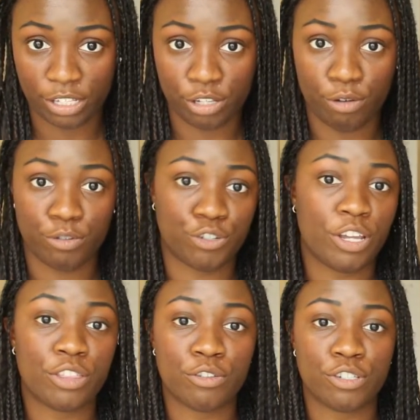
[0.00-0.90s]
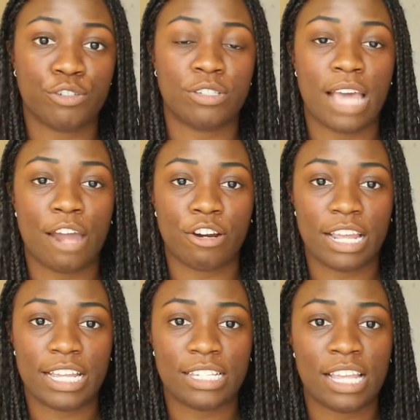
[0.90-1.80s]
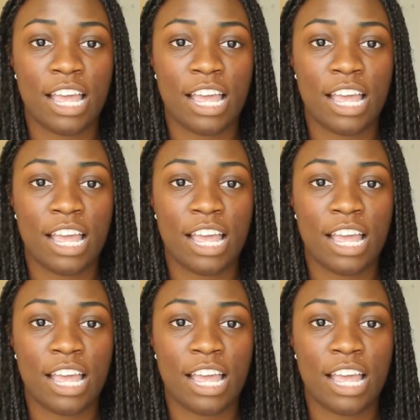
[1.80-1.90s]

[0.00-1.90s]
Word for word: So during those two Saturdays,